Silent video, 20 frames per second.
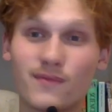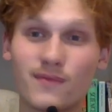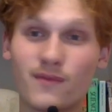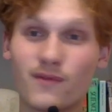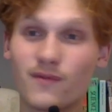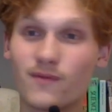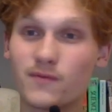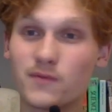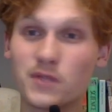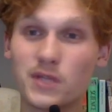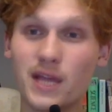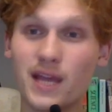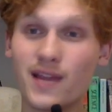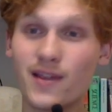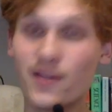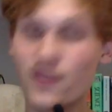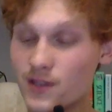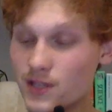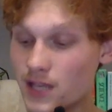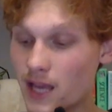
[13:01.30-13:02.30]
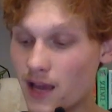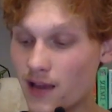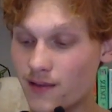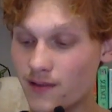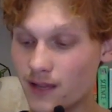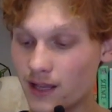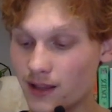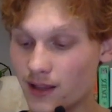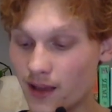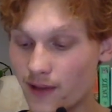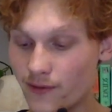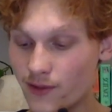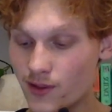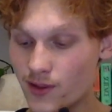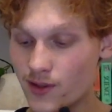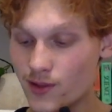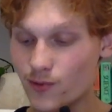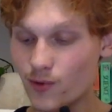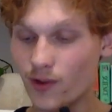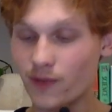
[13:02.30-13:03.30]
10th, 10th,
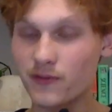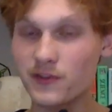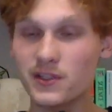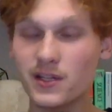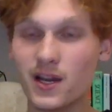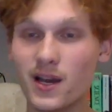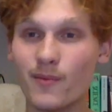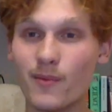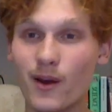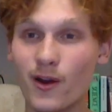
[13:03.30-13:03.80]
11th, 12th time, I